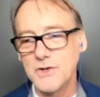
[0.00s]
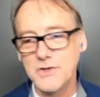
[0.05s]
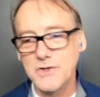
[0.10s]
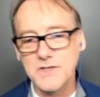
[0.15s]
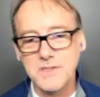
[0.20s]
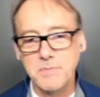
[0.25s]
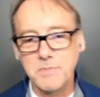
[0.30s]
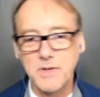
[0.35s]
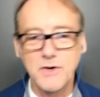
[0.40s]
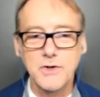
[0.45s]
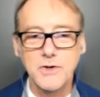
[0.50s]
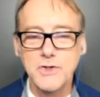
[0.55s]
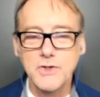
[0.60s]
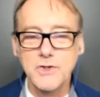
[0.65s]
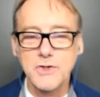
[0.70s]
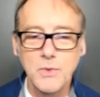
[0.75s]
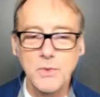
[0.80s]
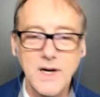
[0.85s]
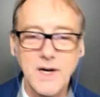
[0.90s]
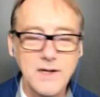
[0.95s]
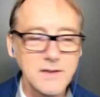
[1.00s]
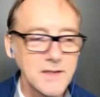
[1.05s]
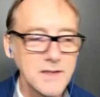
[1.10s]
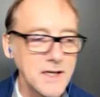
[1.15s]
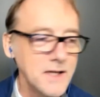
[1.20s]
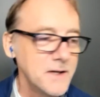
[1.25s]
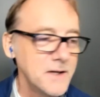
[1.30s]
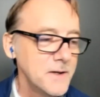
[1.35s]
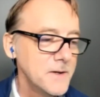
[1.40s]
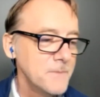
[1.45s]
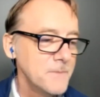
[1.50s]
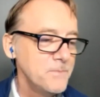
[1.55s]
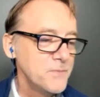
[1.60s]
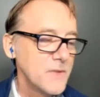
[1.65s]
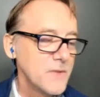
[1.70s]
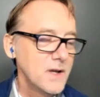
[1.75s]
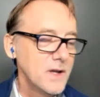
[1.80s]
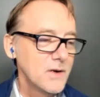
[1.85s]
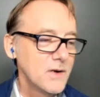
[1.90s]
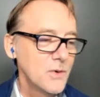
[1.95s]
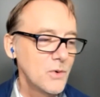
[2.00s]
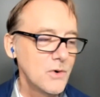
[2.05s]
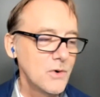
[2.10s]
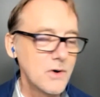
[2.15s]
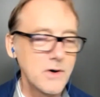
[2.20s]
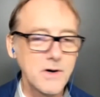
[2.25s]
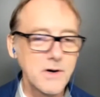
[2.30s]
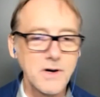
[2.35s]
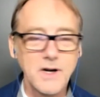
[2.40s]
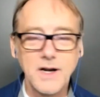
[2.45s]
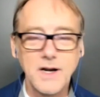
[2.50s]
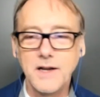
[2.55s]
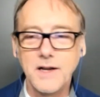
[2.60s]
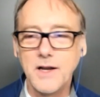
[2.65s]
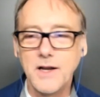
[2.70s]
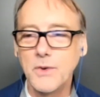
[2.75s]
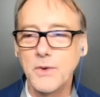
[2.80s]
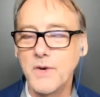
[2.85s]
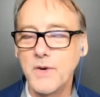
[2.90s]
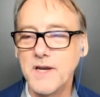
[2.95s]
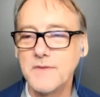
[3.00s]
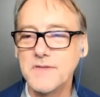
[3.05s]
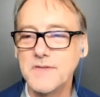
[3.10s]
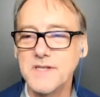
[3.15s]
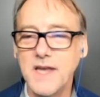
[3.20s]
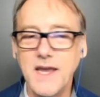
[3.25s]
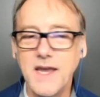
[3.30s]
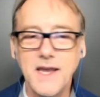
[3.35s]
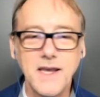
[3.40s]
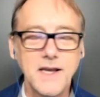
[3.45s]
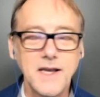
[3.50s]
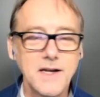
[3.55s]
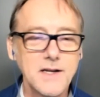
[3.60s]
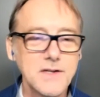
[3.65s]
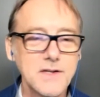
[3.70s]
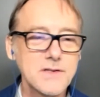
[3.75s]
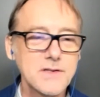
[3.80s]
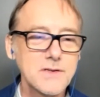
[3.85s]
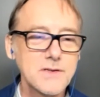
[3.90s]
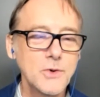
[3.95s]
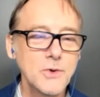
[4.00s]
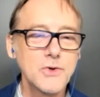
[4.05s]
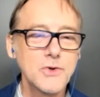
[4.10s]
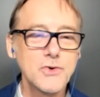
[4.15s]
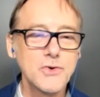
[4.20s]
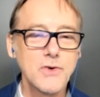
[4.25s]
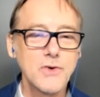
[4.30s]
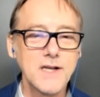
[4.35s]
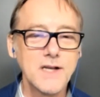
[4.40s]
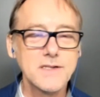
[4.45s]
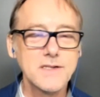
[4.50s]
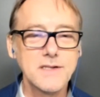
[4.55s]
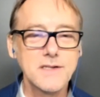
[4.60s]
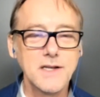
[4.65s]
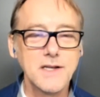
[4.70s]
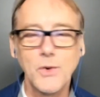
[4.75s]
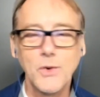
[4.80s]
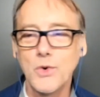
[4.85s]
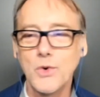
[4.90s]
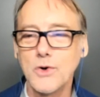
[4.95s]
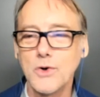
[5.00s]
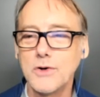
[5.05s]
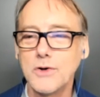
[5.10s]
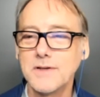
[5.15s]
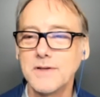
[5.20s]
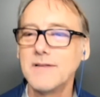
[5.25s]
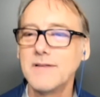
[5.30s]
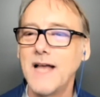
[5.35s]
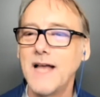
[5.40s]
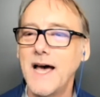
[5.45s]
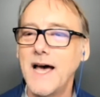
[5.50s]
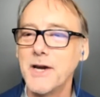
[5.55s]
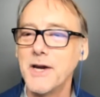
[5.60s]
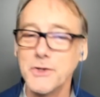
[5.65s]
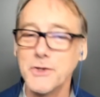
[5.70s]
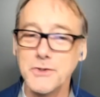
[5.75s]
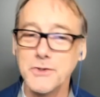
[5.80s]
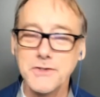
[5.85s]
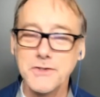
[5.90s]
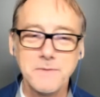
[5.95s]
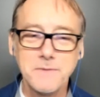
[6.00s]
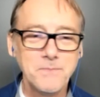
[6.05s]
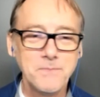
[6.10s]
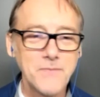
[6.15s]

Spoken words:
spirituality. Or another way of saying it is who to trust in a world of liars.